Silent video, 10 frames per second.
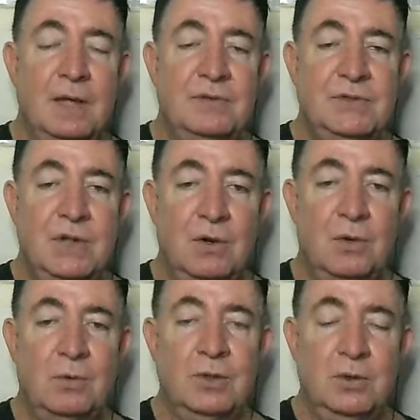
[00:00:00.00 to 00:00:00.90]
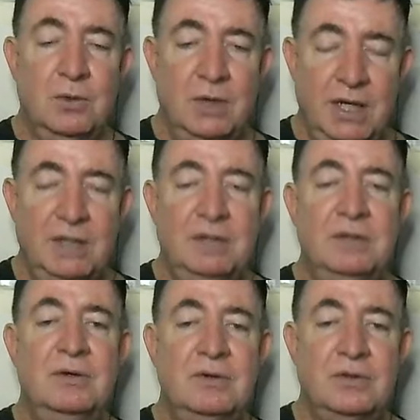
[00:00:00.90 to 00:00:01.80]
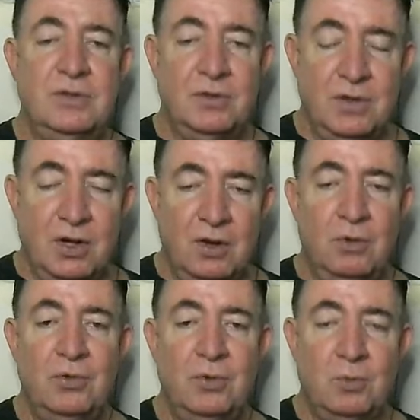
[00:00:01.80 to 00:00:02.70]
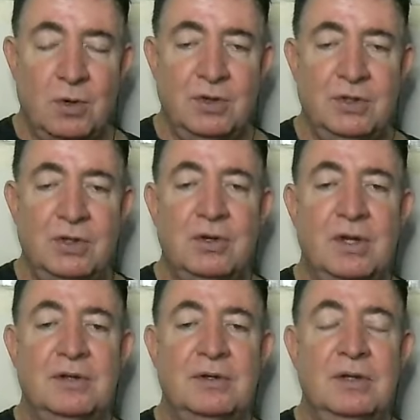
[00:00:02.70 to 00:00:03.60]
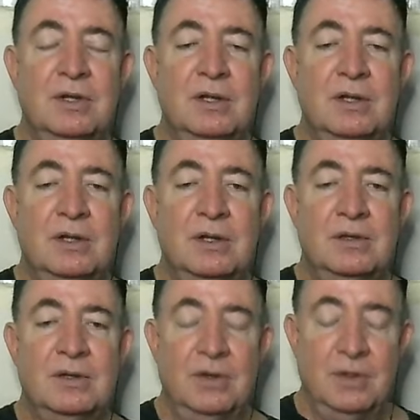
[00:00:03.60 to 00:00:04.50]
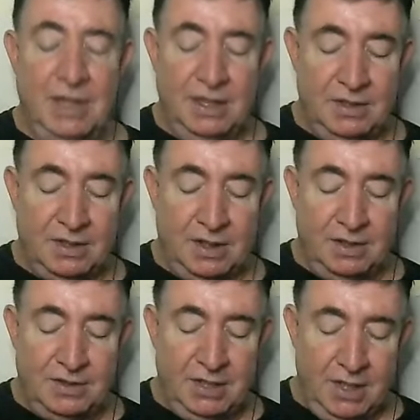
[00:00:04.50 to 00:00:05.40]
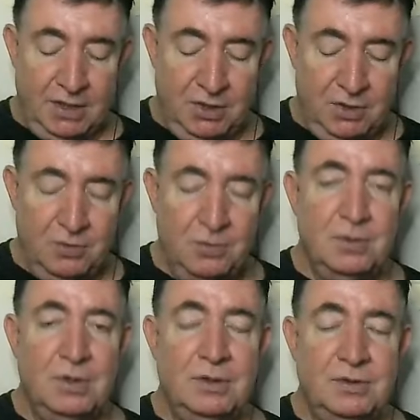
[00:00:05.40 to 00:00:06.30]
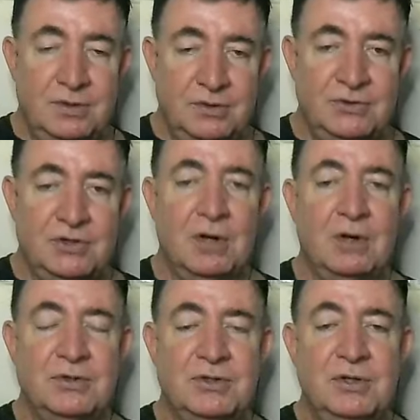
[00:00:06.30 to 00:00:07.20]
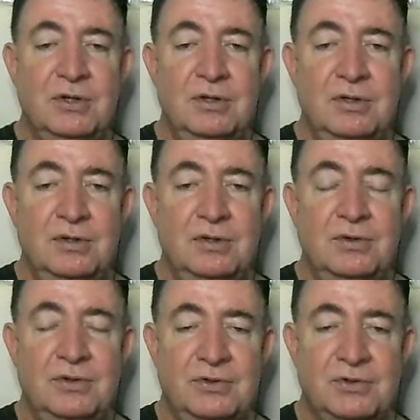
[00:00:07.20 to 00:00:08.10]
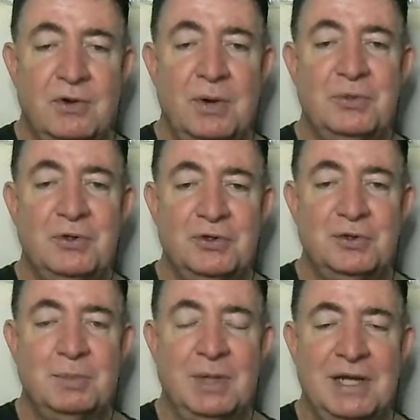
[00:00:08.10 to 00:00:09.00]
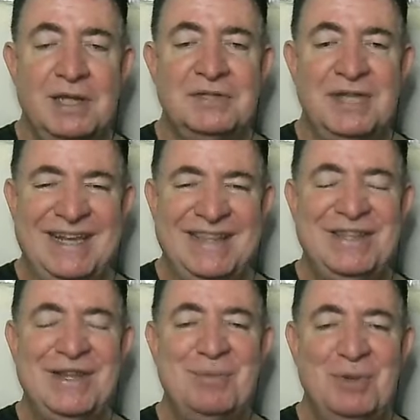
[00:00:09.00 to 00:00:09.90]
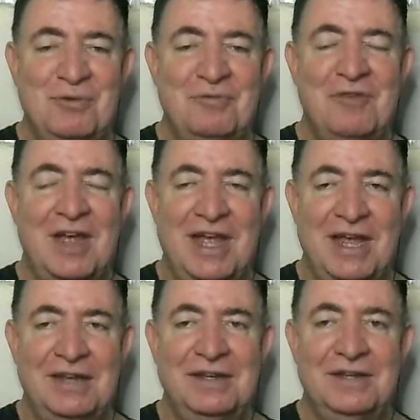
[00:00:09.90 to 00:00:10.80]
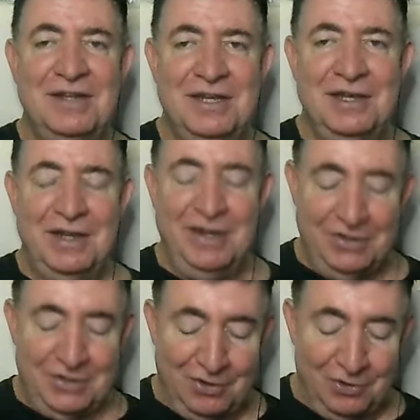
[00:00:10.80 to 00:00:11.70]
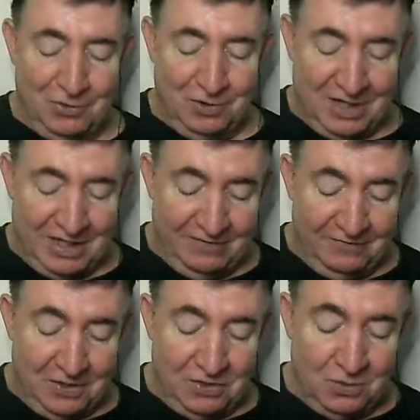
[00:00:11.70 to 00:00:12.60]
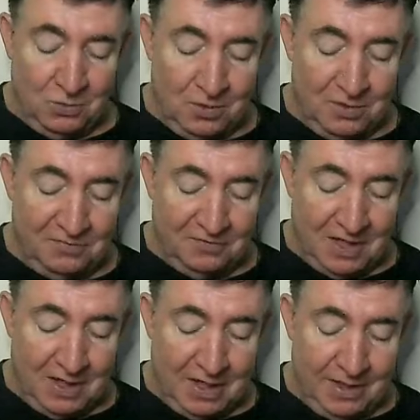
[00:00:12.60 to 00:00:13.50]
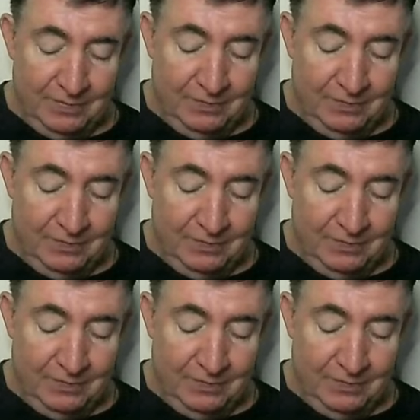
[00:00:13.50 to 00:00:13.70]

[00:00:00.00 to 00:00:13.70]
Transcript: So you need to know the word. You can you need to continue to search the scriptures because in them you find eternal life in the Word of God.